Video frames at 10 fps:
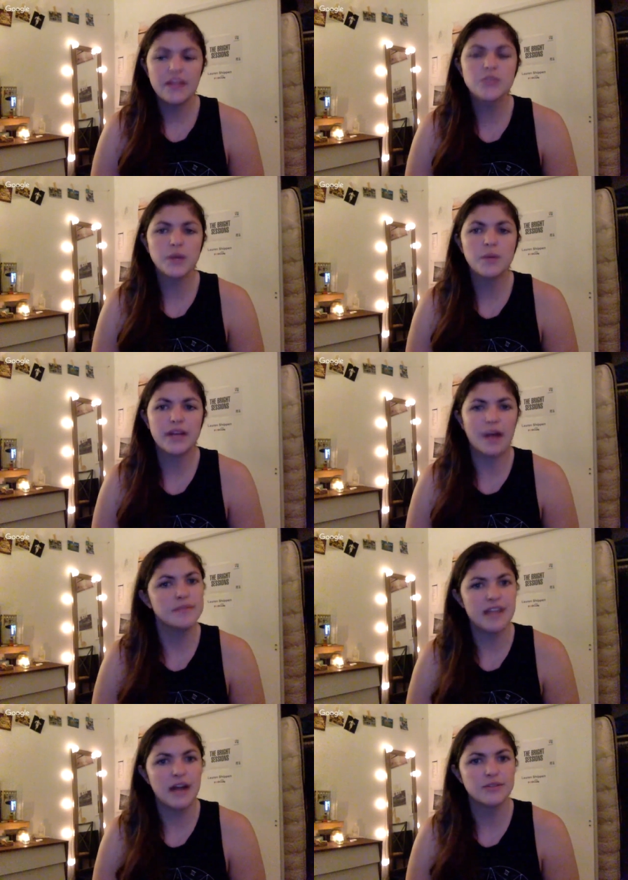what
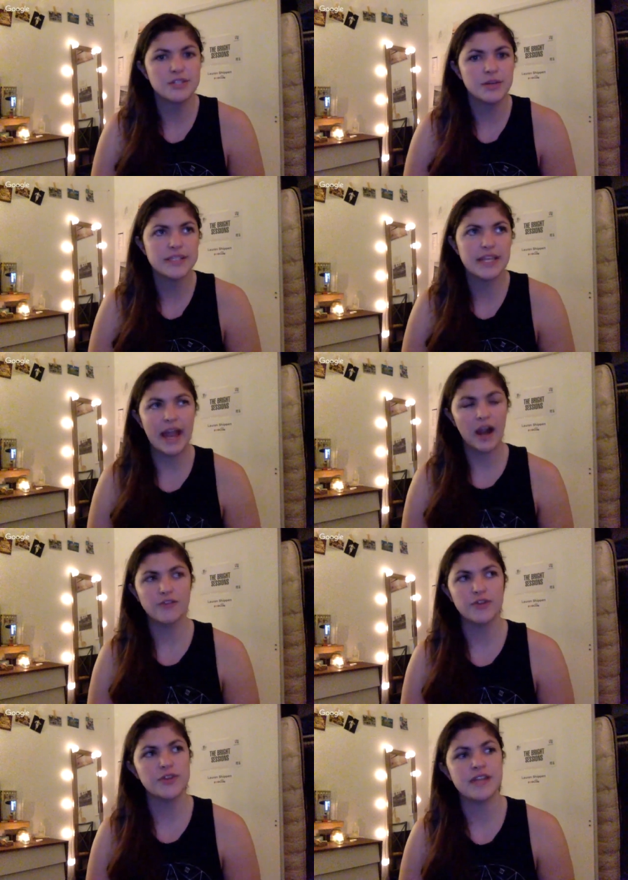it comes down to, is like
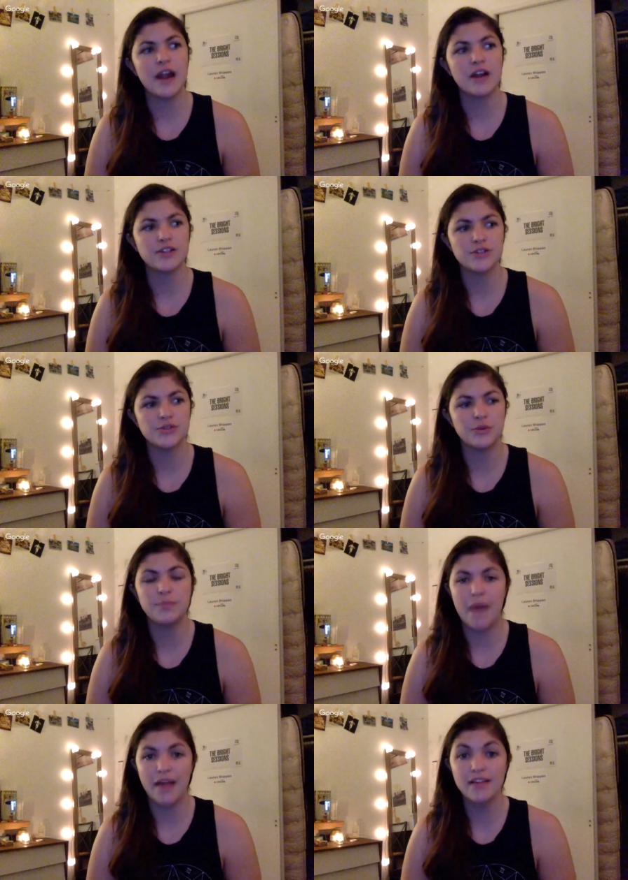caring for these characters
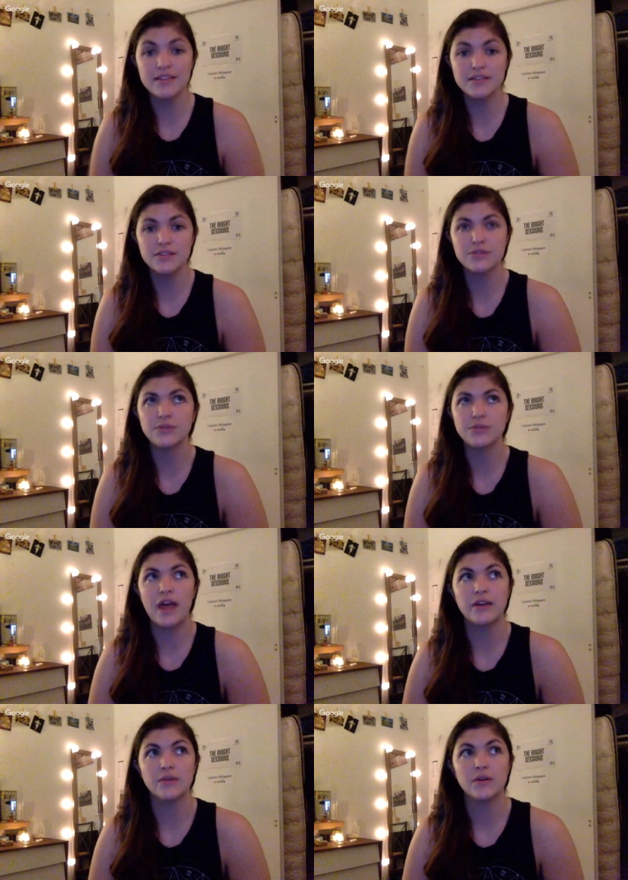through balance and through
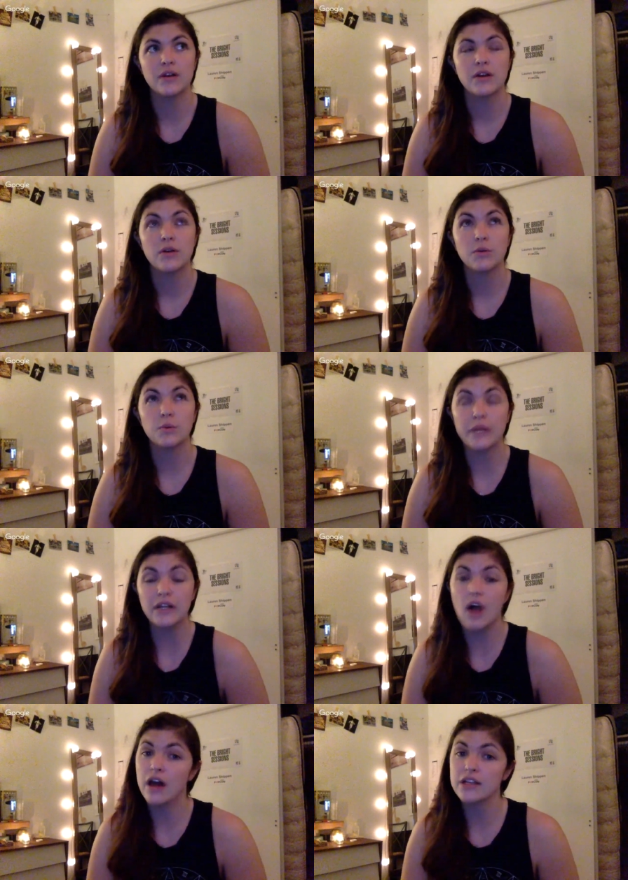like
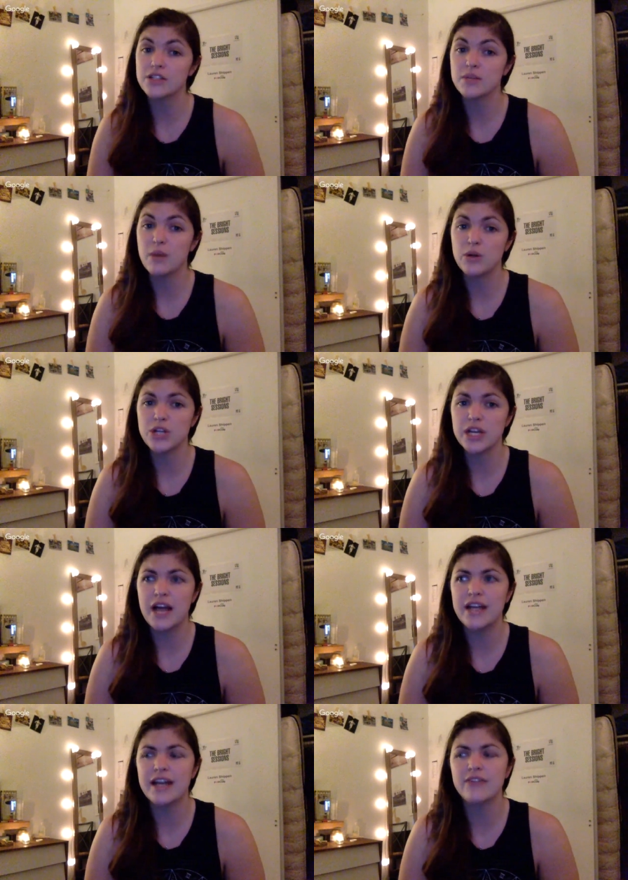real, honest emotion.
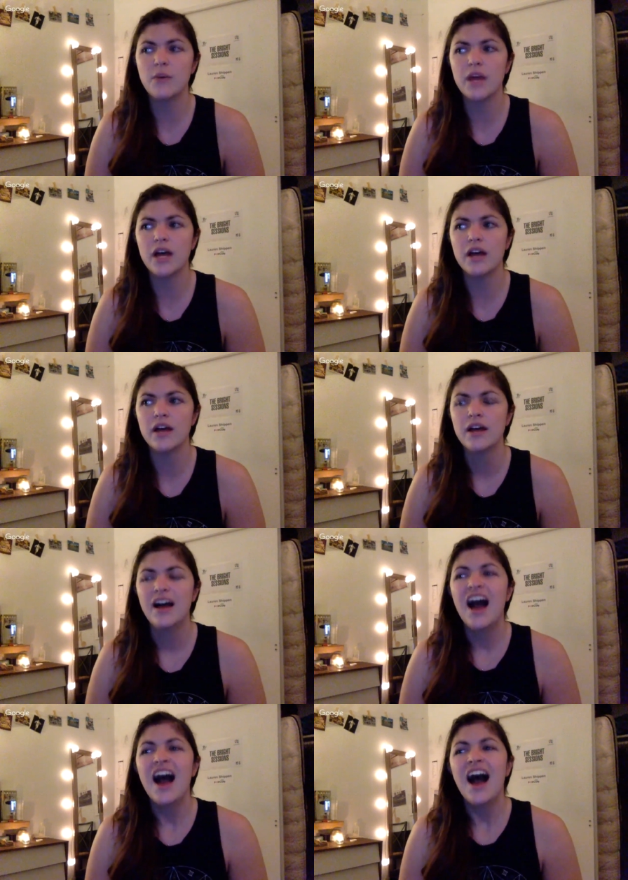I never want
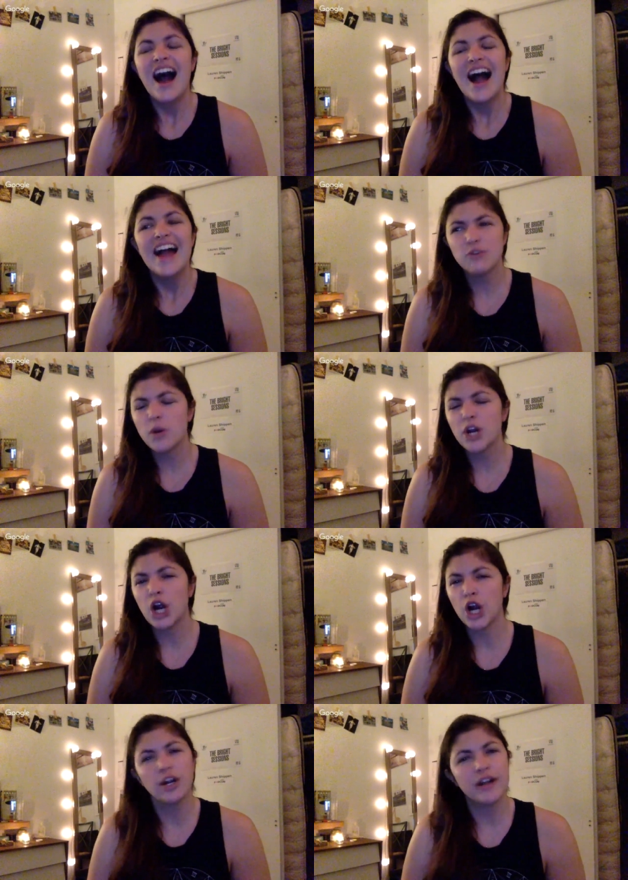
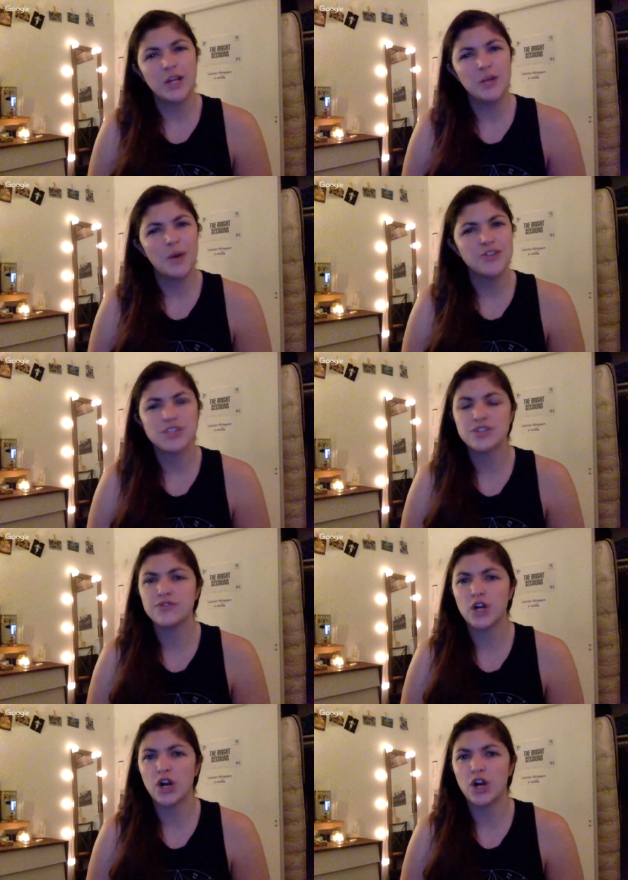to hurt anyone just
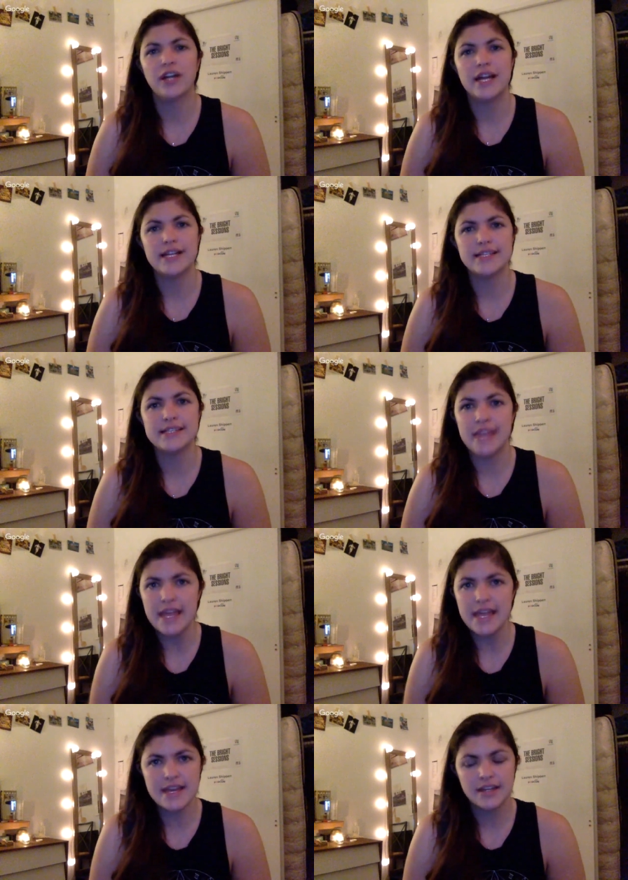for hurting's
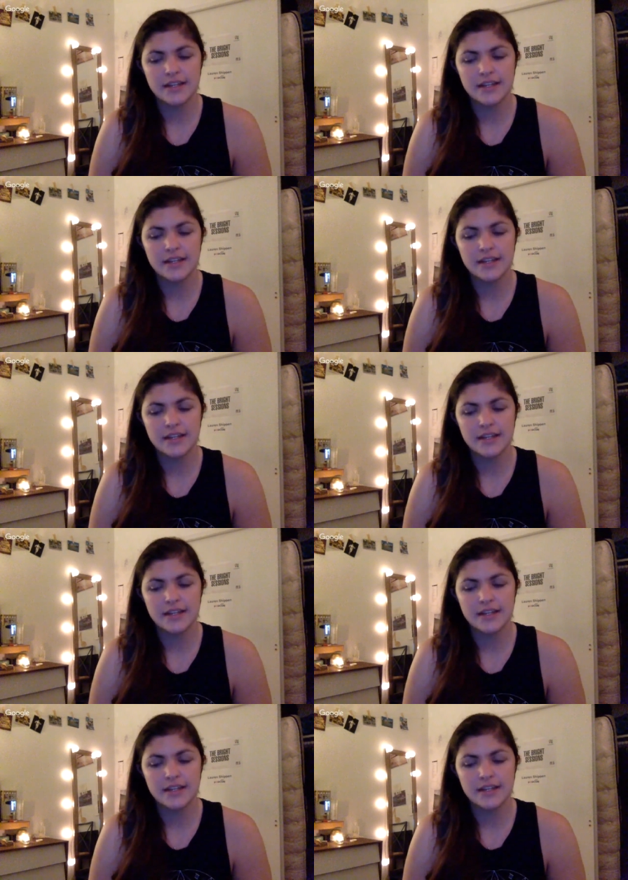sake.